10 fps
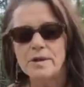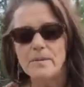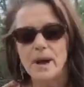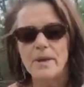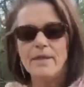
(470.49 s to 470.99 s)

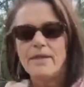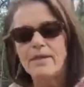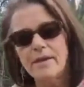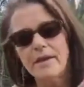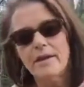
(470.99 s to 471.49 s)
month,
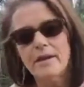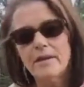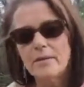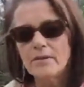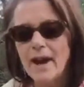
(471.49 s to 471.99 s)

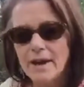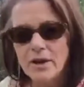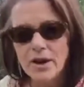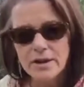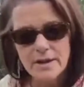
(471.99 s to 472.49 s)
we've had a
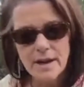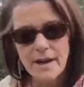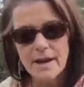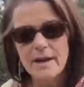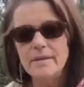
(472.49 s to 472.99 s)
hard
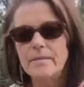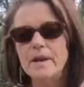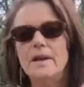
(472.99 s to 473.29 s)
time.